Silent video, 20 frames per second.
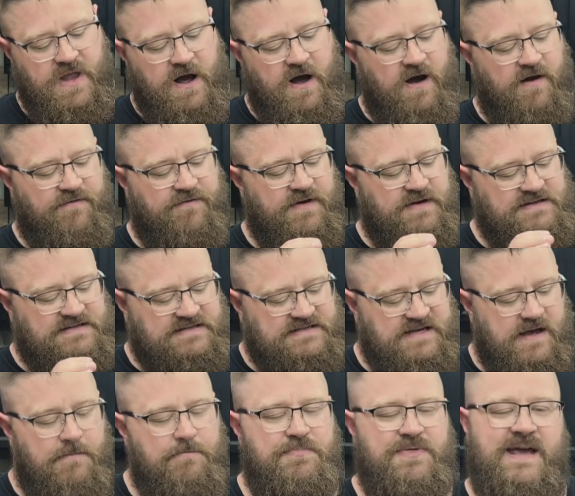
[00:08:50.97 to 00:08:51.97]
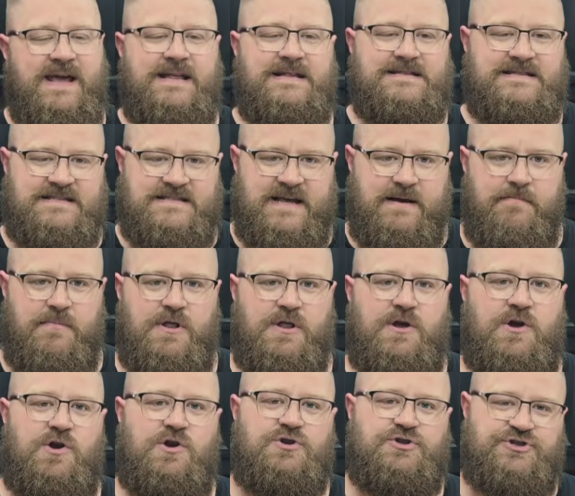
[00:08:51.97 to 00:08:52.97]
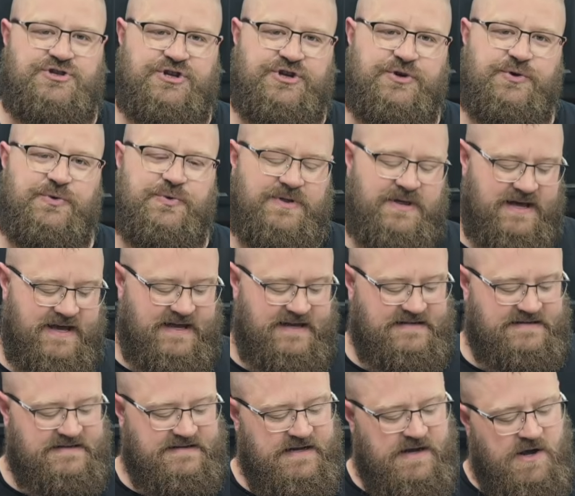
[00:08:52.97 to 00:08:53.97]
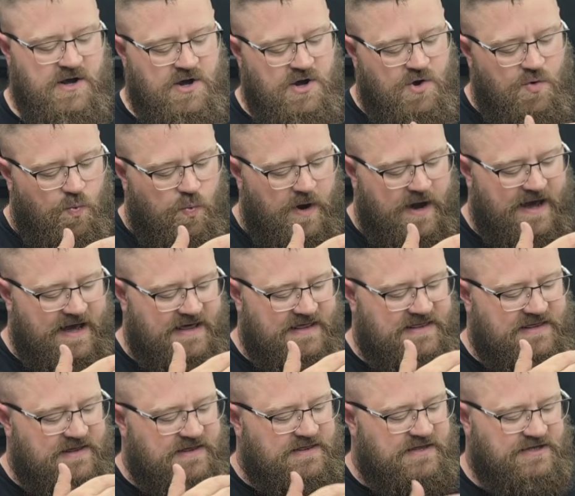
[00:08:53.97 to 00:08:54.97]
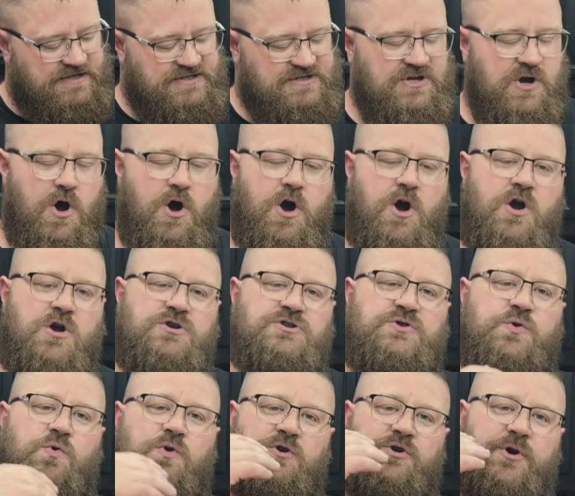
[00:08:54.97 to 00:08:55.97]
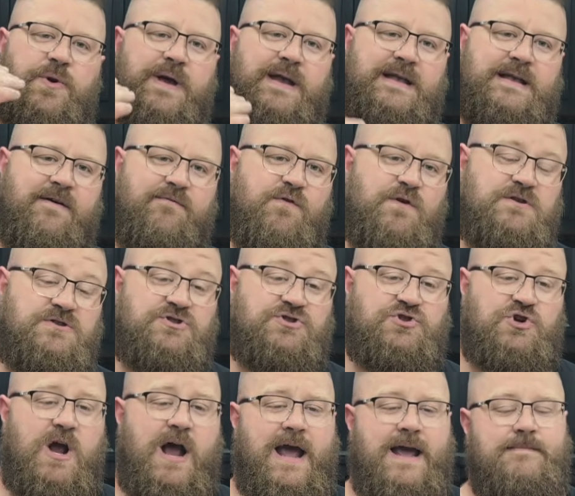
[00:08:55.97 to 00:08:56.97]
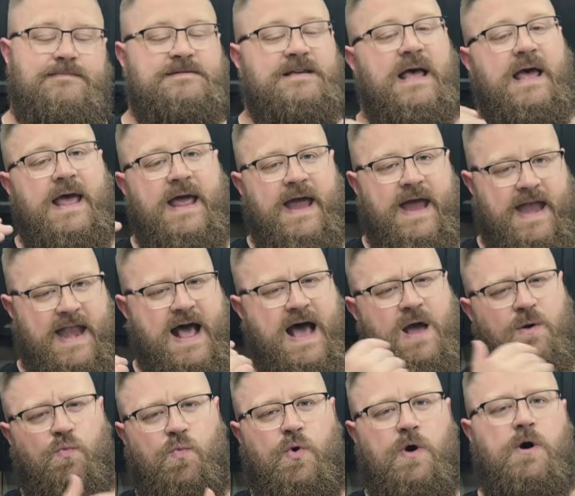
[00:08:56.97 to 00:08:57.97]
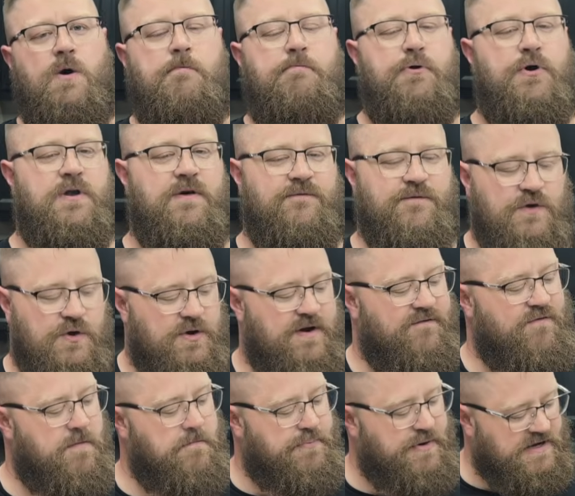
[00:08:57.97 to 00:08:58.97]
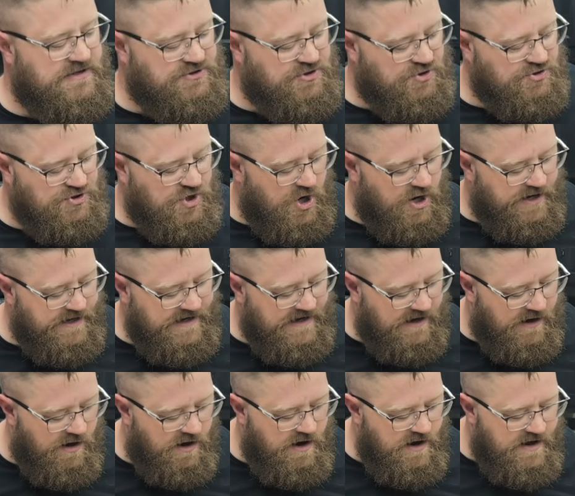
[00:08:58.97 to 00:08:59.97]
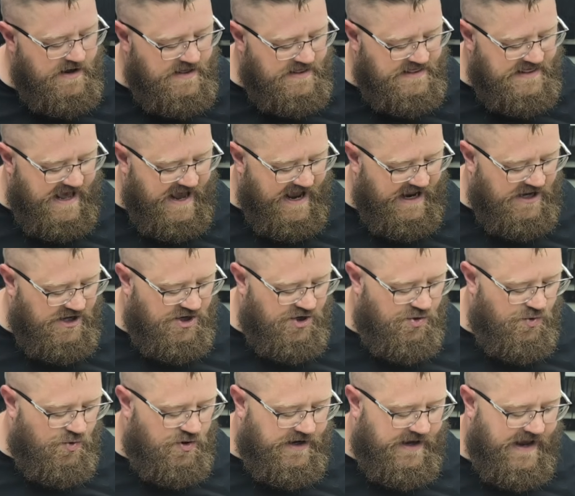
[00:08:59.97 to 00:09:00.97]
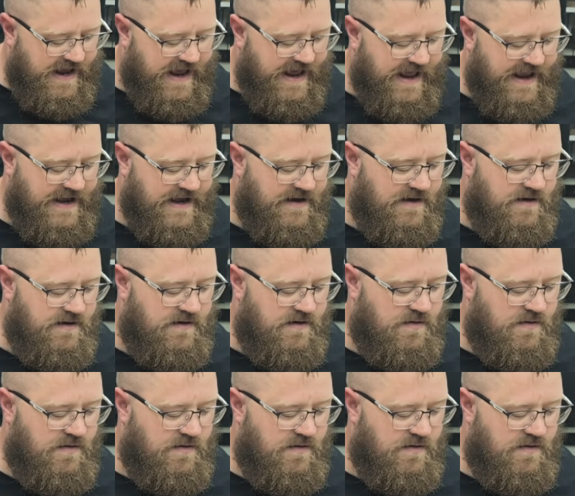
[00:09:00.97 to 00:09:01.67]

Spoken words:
of something similar to this with the stars or doing different stripes. And I will put a few different pictures on here that you can